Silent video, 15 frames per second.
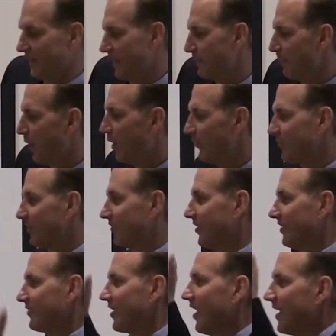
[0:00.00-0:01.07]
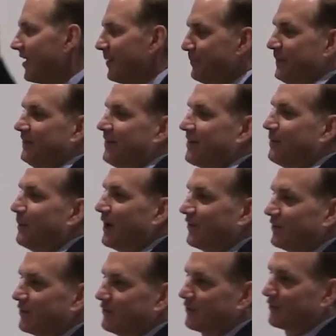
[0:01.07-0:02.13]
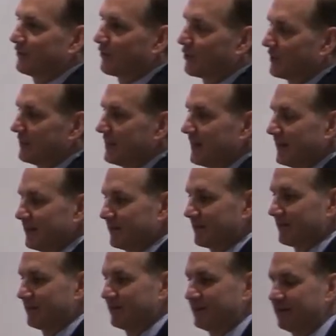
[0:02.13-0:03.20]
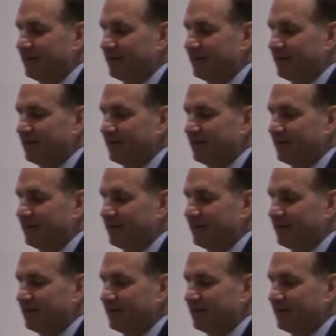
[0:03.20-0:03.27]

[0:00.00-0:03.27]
And Moses has gone up into the mountain for 40 days.